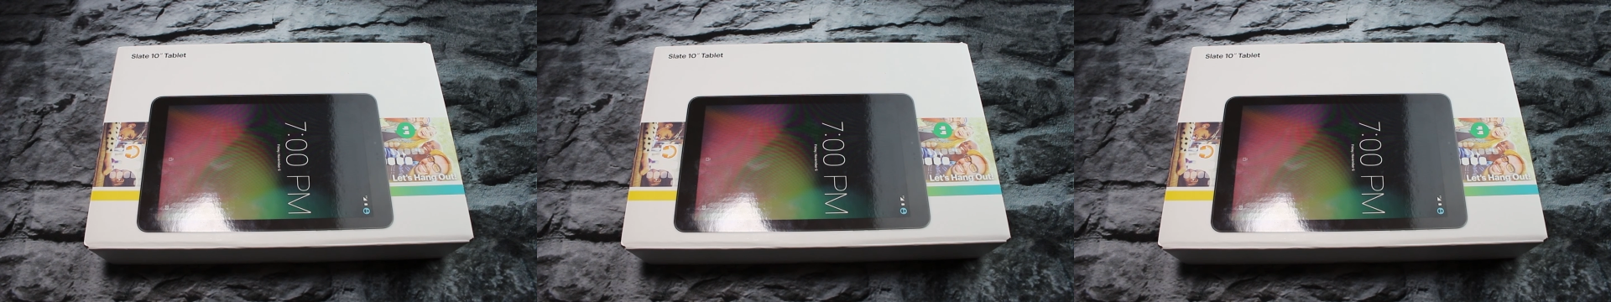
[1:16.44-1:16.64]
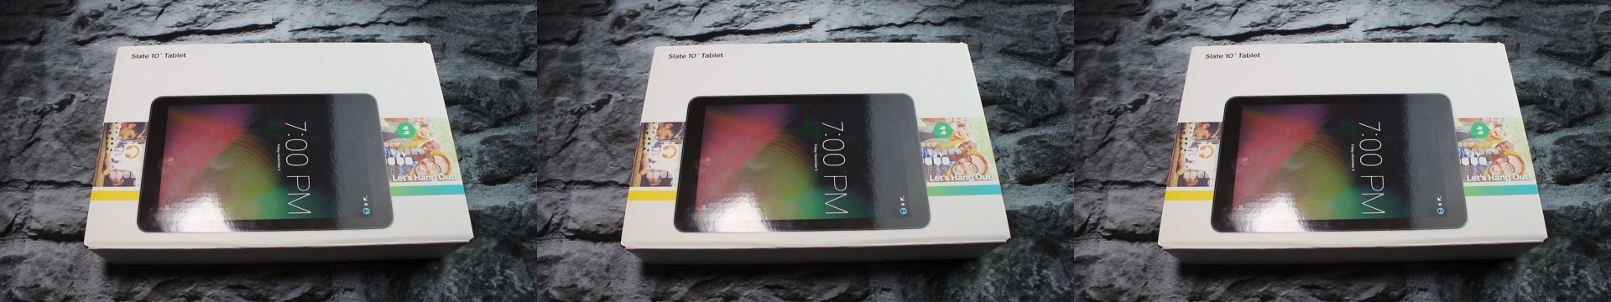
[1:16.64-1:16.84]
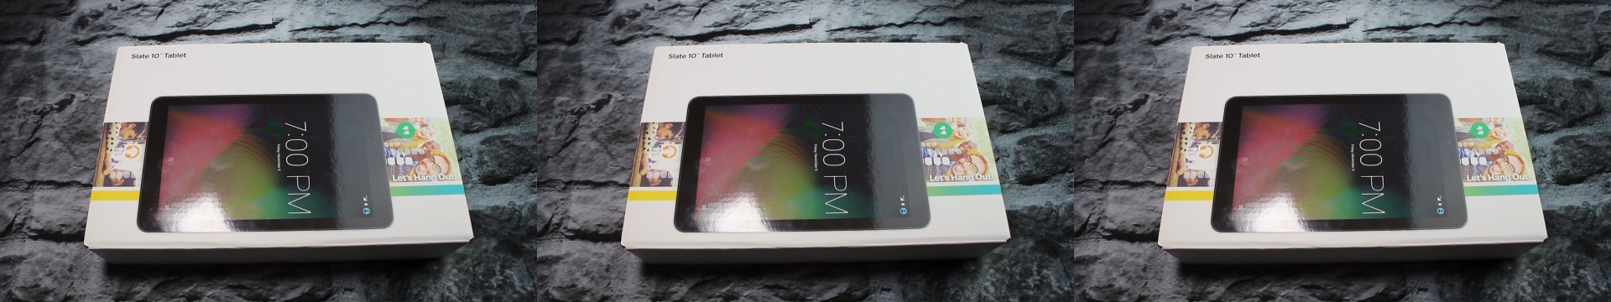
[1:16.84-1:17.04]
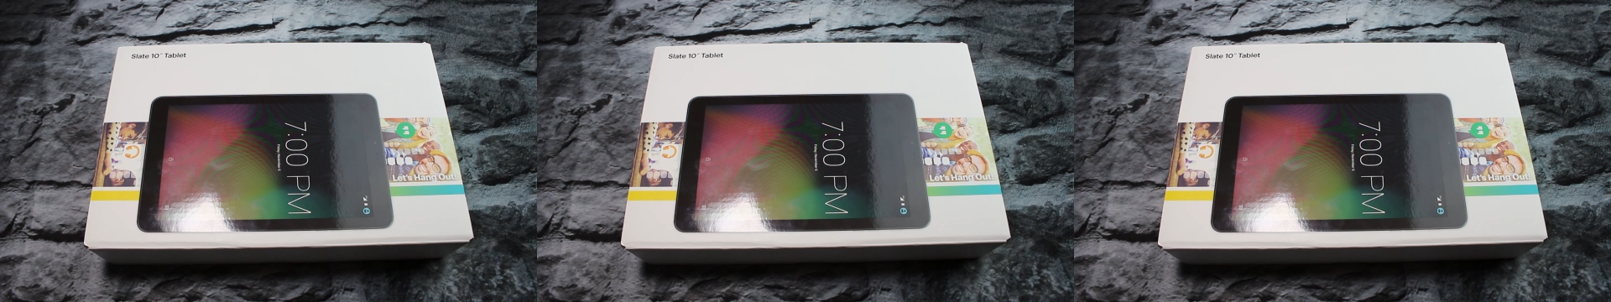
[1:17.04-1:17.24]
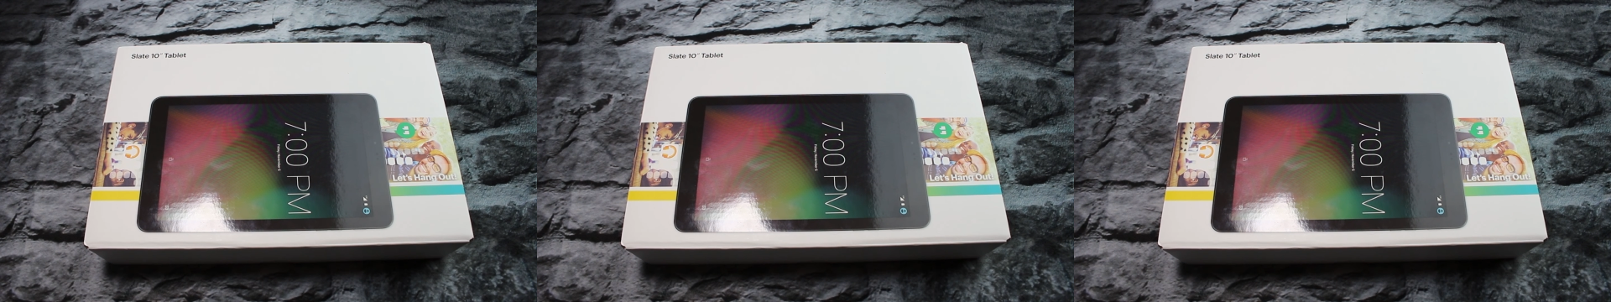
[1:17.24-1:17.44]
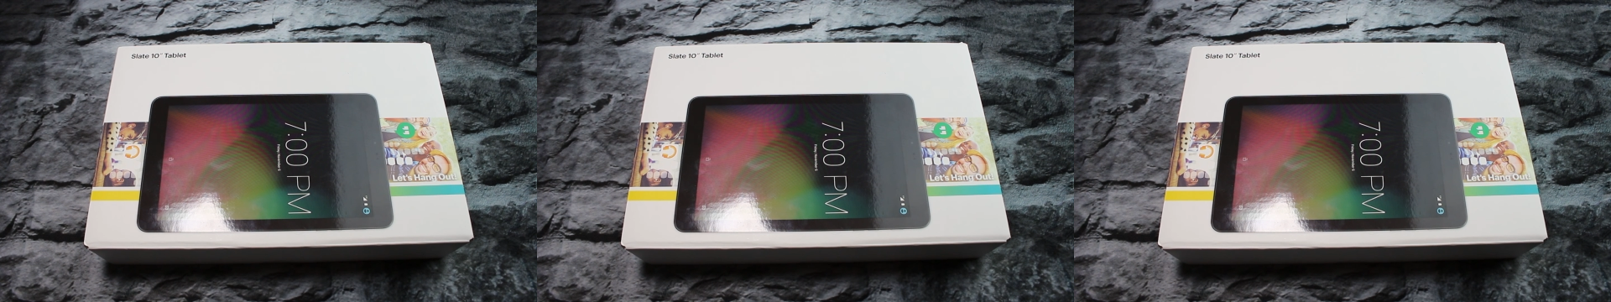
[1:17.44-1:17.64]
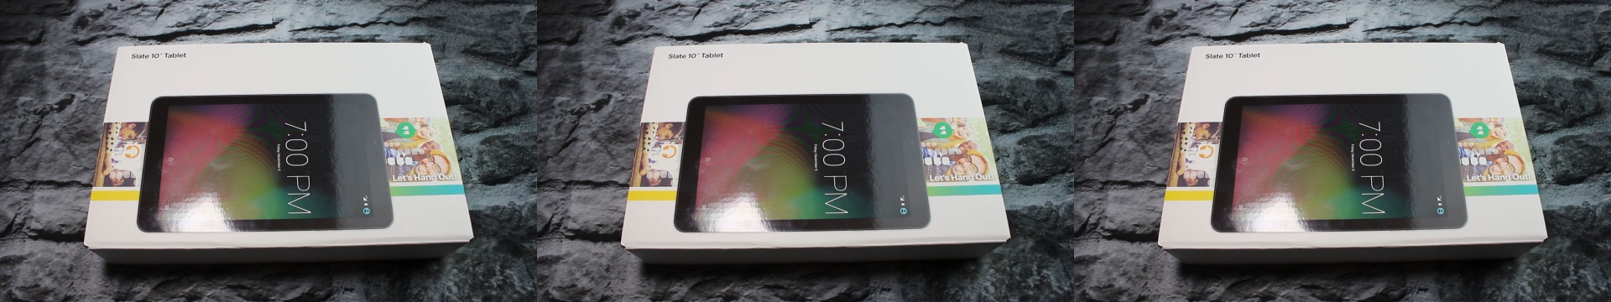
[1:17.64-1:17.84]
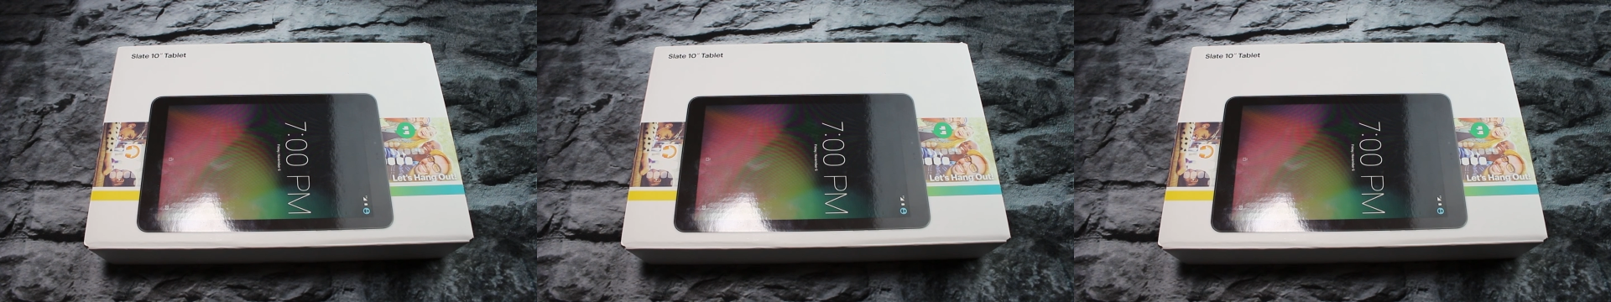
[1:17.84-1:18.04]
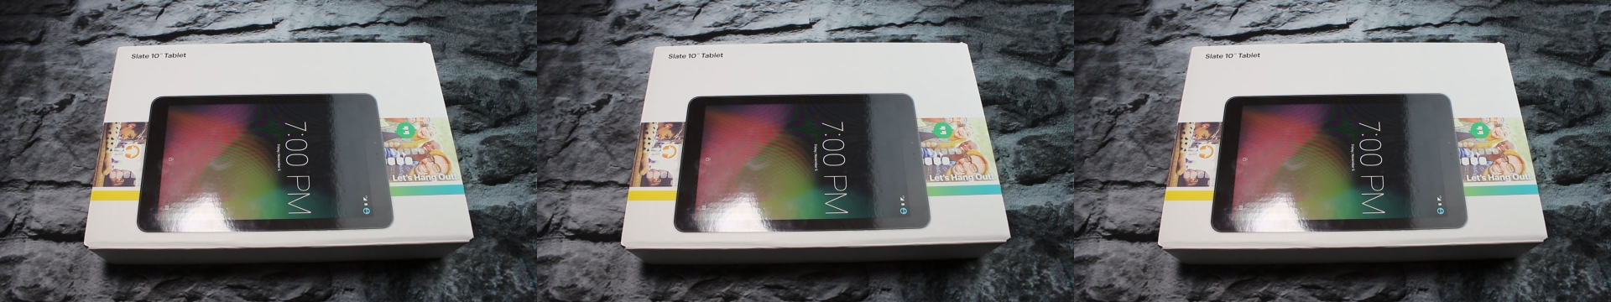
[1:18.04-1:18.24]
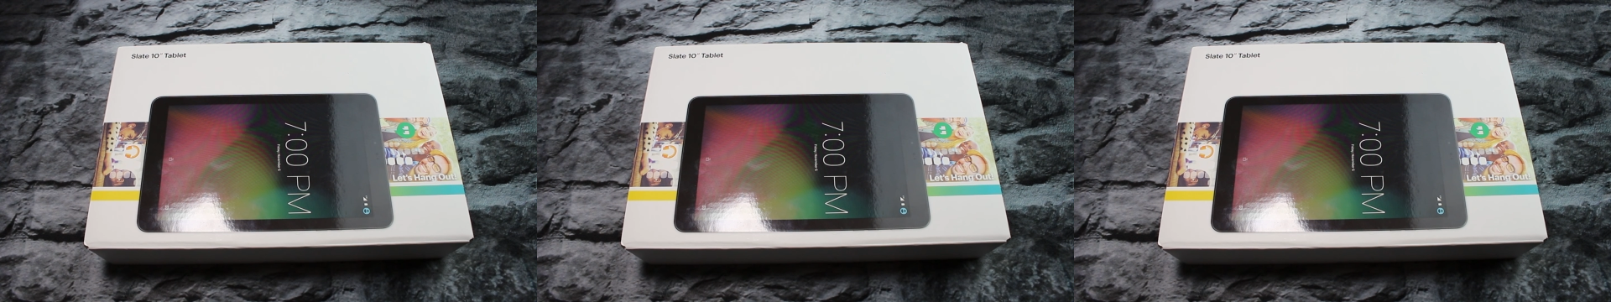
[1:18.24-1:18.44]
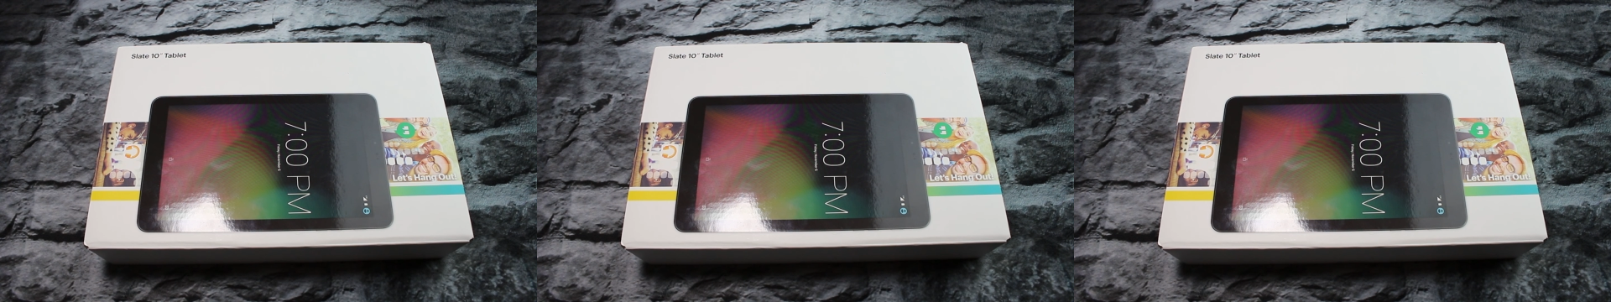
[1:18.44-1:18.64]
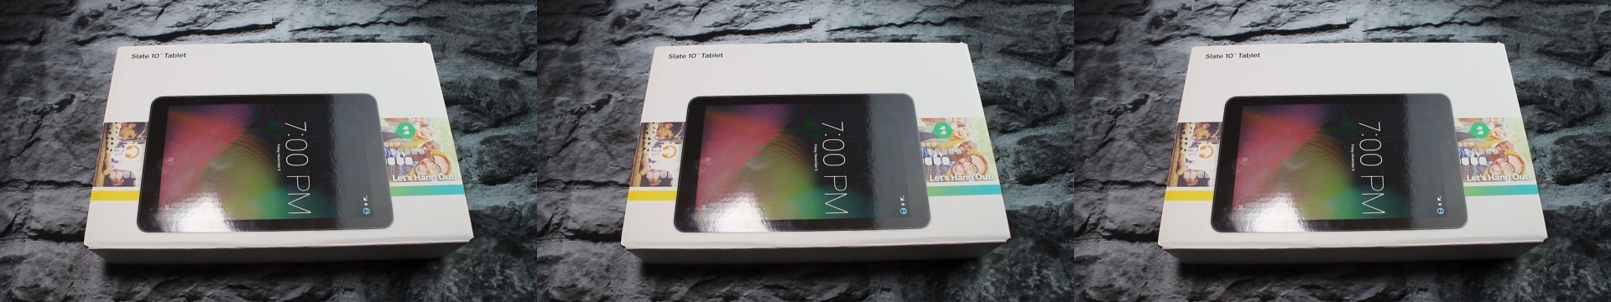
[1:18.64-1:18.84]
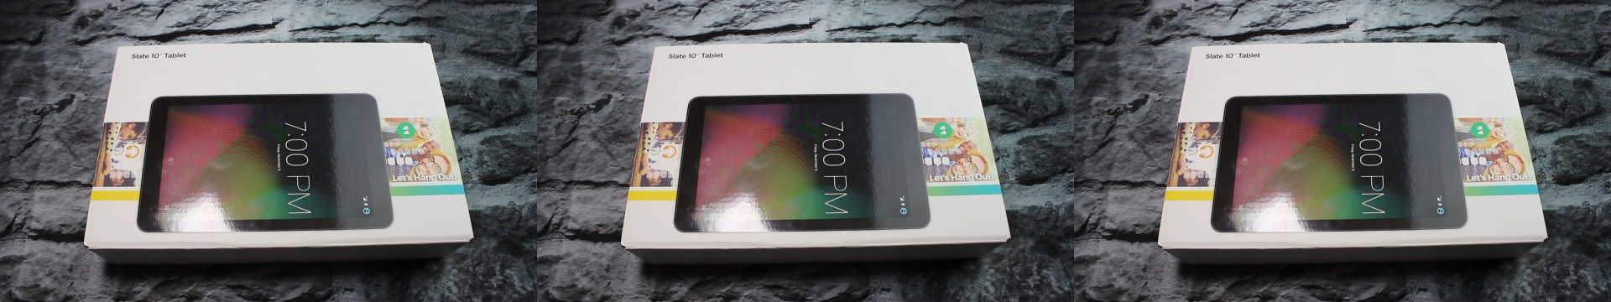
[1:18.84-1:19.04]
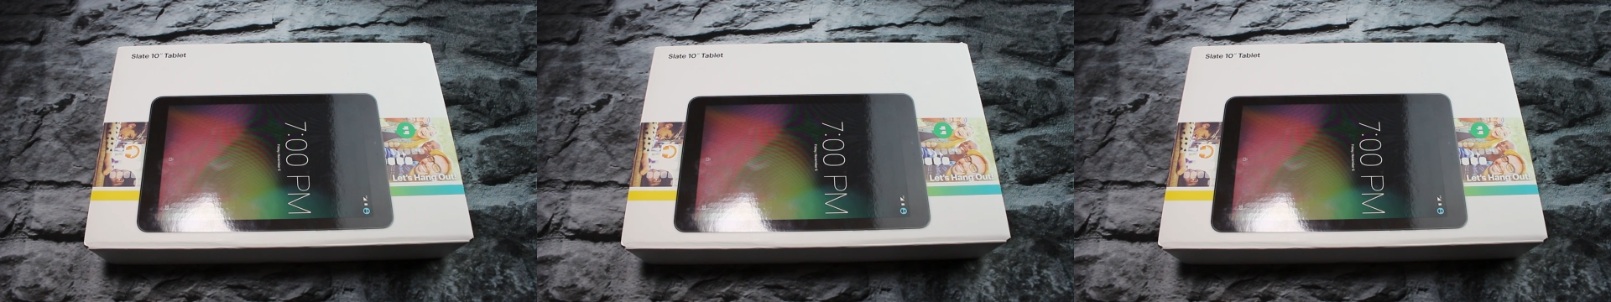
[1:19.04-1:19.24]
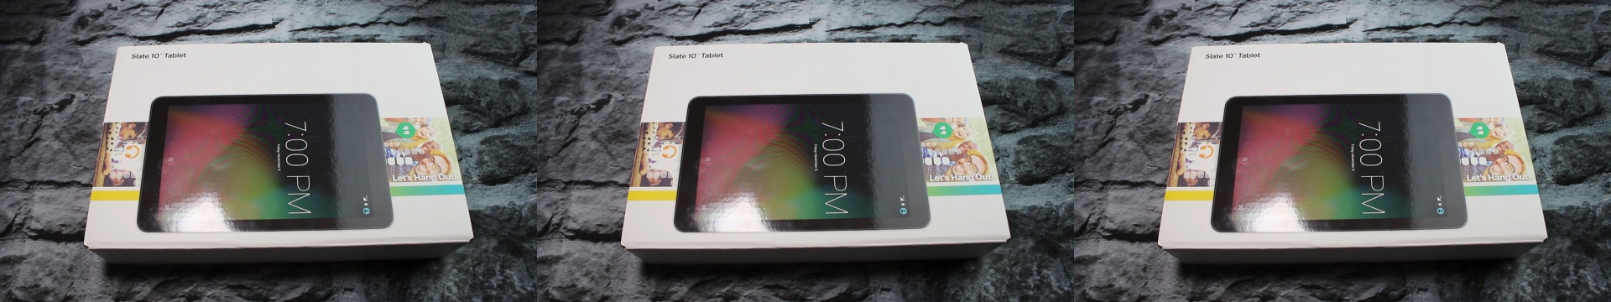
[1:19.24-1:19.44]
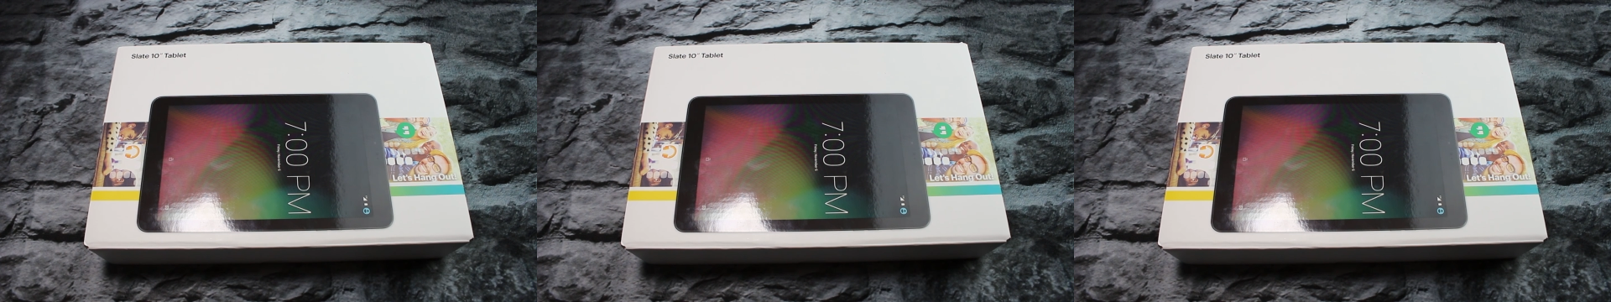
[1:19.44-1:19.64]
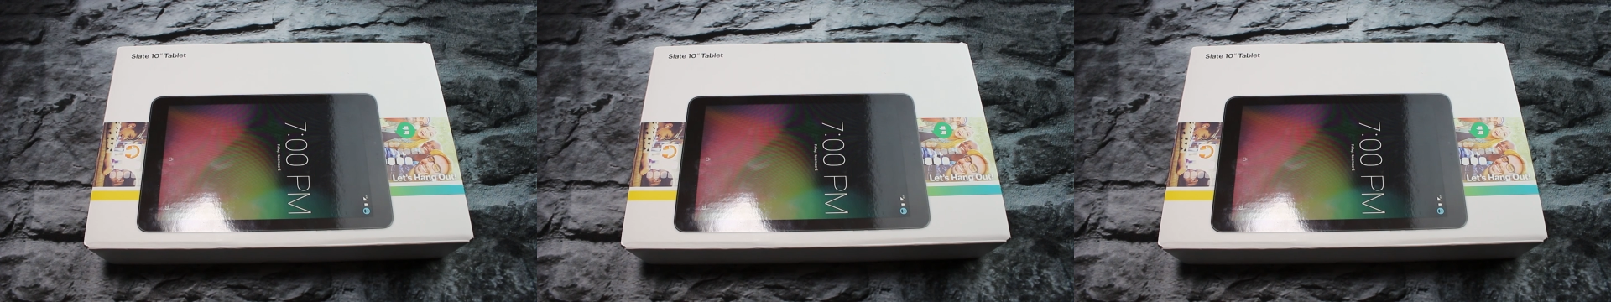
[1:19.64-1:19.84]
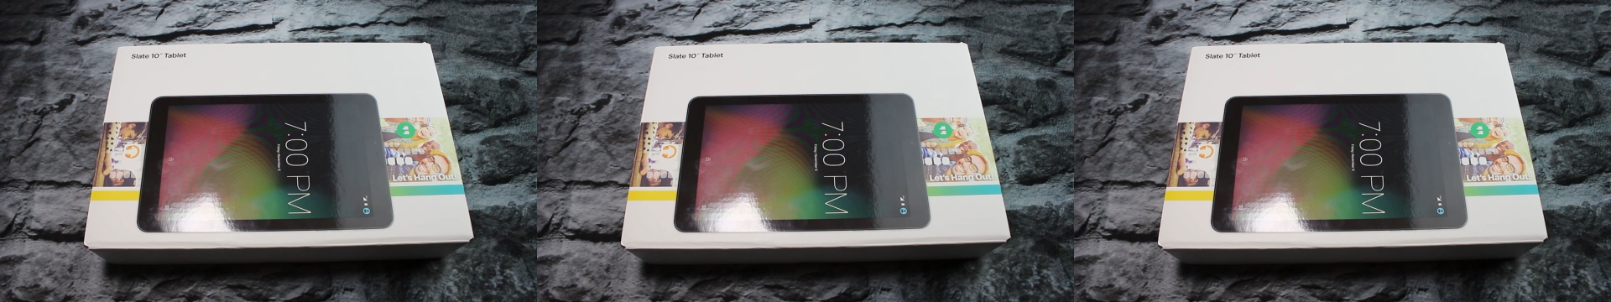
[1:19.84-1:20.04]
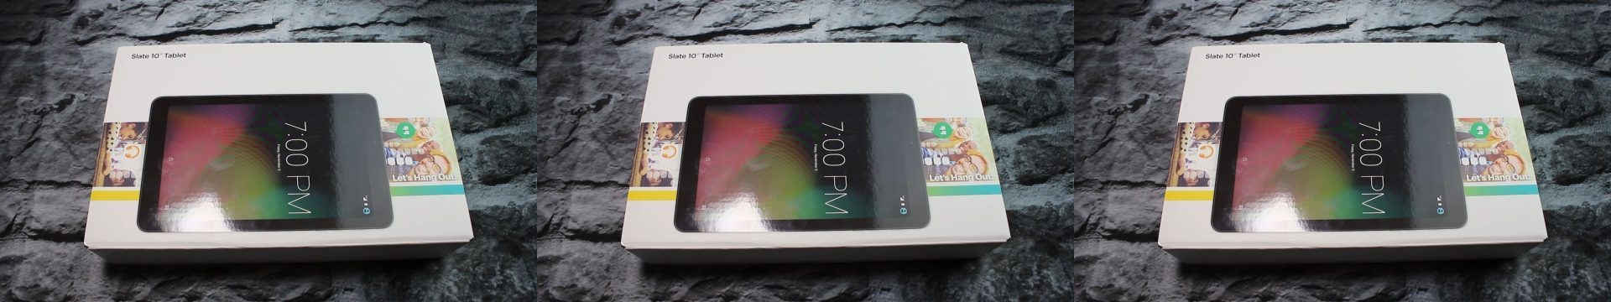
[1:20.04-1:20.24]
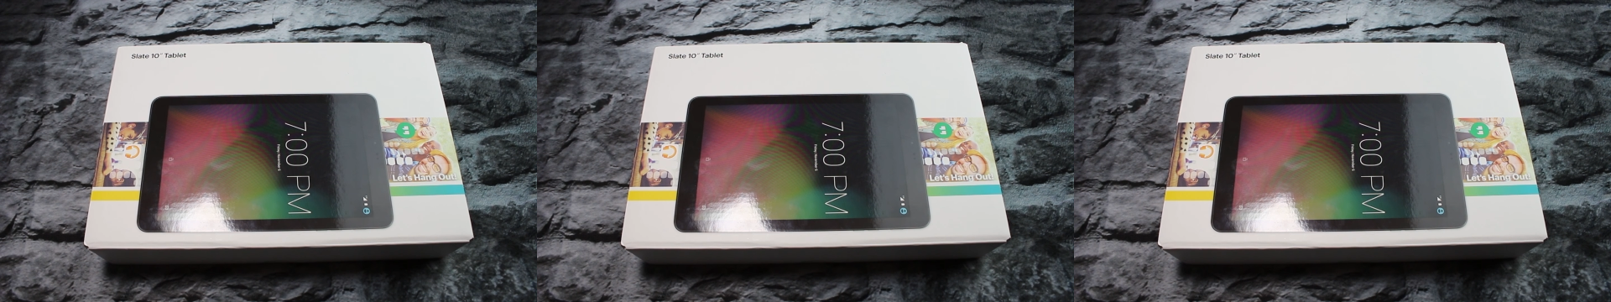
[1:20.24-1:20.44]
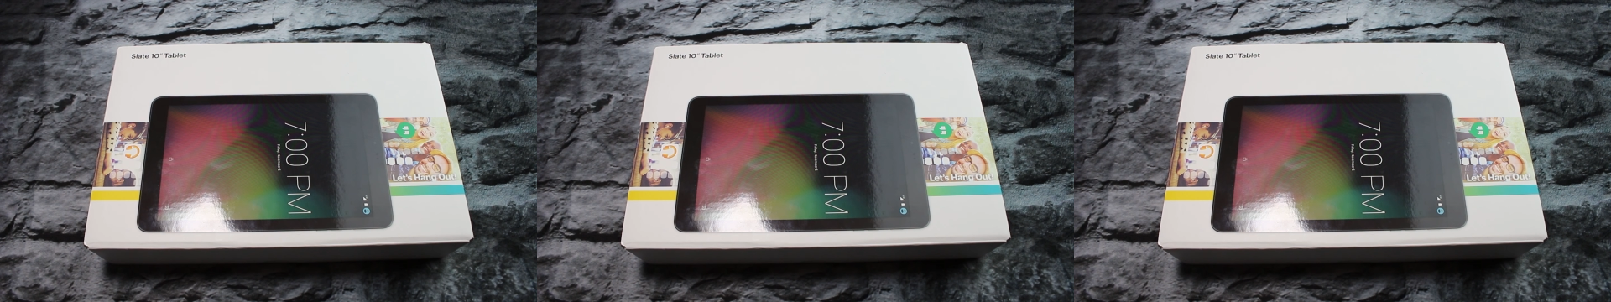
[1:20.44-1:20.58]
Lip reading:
Nobody's mouth can be seen.